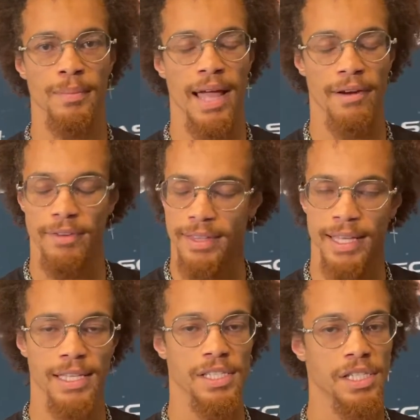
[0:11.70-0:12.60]

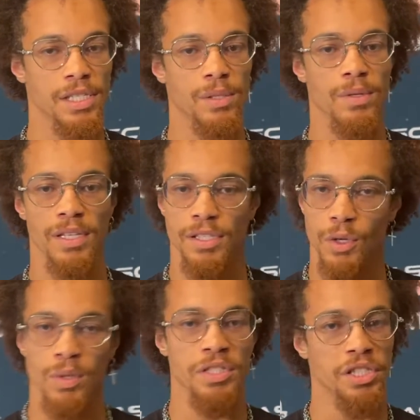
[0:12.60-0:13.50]
Everything is
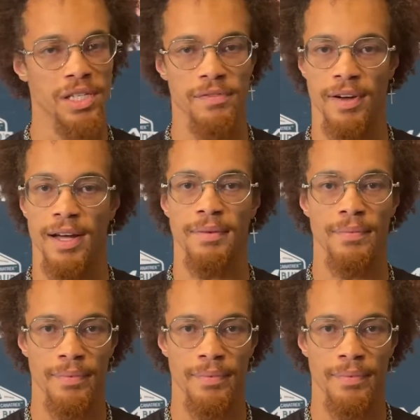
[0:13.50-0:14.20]
doing just fine.